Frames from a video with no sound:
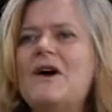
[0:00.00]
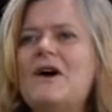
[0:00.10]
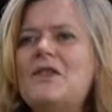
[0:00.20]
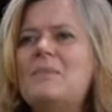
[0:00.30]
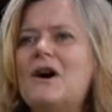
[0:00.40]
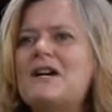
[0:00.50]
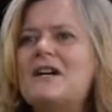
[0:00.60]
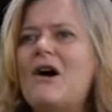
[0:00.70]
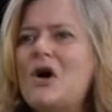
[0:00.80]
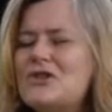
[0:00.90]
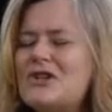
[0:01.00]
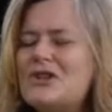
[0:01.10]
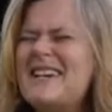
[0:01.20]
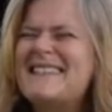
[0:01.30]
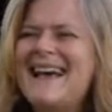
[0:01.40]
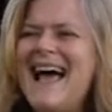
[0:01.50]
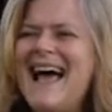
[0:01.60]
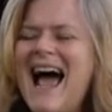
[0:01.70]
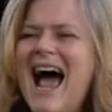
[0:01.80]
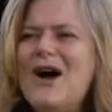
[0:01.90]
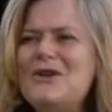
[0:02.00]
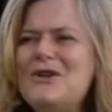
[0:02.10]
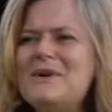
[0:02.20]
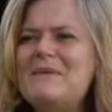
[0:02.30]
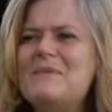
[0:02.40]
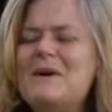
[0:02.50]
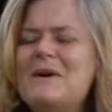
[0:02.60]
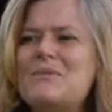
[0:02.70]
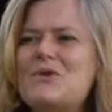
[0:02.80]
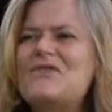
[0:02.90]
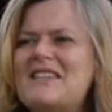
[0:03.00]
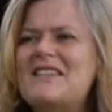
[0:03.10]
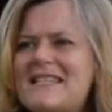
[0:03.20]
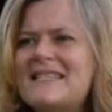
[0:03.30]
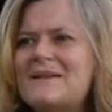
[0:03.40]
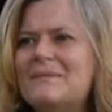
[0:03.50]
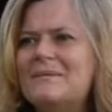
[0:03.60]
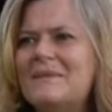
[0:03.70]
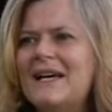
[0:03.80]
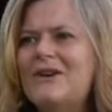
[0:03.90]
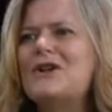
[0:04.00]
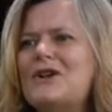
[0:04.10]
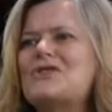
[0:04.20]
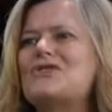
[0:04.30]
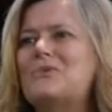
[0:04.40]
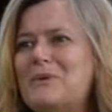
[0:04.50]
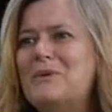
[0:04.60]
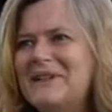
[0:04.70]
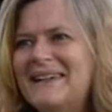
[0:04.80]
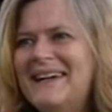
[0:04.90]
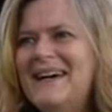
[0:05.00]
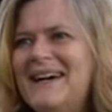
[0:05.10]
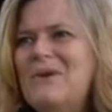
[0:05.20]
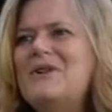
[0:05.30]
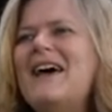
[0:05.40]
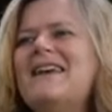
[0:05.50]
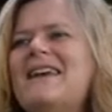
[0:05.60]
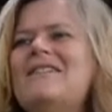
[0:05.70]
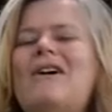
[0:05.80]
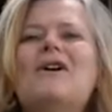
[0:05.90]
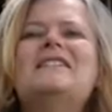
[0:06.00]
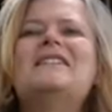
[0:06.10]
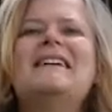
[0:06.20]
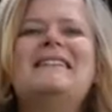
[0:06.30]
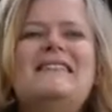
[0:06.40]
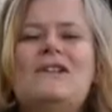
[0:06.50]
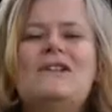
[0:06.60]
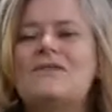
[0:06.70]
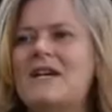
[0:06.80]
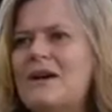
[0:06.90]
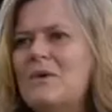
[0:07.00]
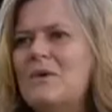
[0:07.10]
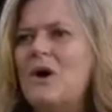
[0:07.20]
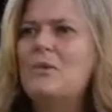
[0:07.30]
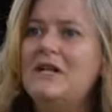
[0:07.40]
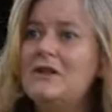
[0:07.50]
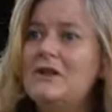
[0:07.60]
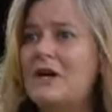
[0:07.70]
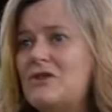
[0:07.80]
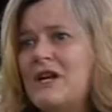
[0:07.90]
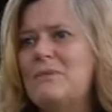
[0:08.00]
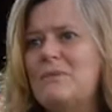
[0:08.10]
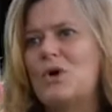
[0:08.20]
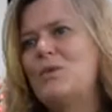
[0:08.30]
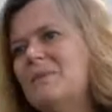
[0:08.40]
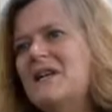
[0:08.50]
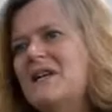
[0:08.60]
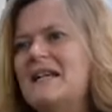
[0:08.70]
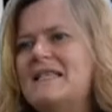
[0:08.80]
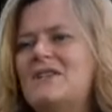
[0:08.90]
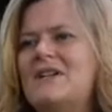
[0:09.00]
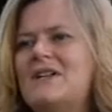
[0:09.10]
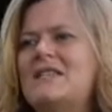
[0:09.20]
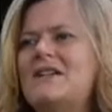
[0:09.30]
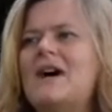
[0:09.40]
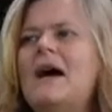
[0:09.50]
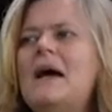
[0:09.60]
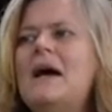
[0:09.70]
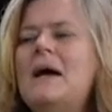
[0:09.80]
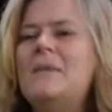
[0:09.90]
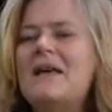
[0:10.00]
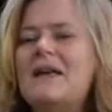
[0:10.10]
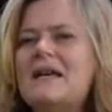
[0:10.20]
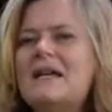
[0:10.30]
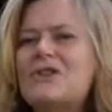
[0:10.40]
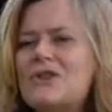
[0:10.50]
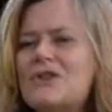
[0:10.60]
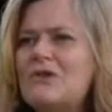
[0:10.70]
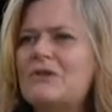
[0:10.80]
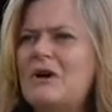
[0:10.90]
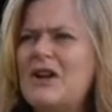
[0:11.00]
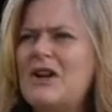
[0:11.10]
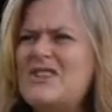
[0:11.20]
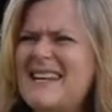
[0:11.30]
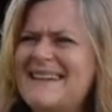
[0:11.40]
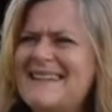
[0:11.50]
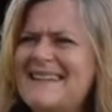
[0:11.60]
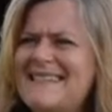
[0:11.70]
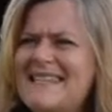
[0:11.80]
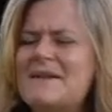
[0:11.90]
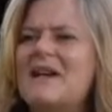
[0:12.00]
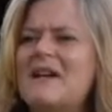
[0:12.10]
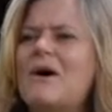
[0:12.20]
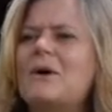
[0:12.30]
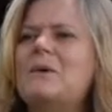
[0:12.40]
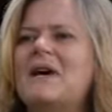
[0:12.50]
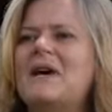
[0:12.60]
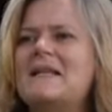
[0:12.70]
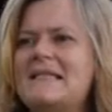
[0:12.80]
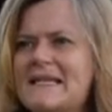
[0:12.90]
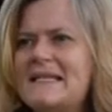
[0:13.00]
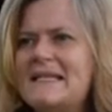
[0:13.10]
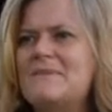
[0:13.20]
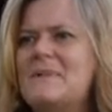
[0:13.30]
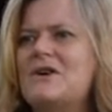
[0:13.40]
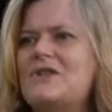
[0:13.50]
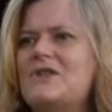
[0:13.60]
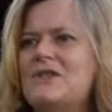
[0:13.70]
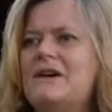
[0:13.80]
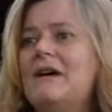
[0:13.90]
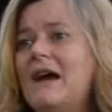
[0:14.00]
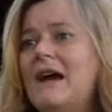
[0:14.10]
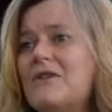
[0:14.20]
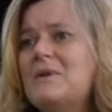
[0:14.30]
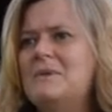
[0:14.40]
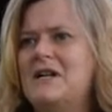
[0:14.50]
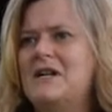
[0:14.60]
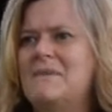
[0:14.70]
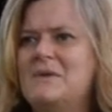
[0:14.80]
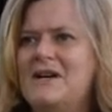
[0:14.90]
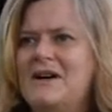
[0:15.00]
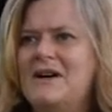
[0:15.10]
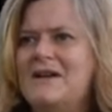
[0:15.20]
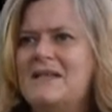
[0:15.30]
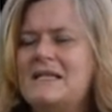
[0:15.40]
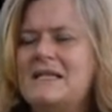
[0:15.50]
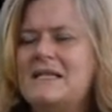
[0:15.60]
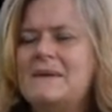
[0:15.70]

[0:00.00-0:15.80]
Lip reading: other part also is, how do we improve the system and not just the woman? We've had a long tendency of saying, well, we need to educate more women, etc., etc. But I think it's also understanding the system and how can we make the system better so that everybody becomes better out of the system.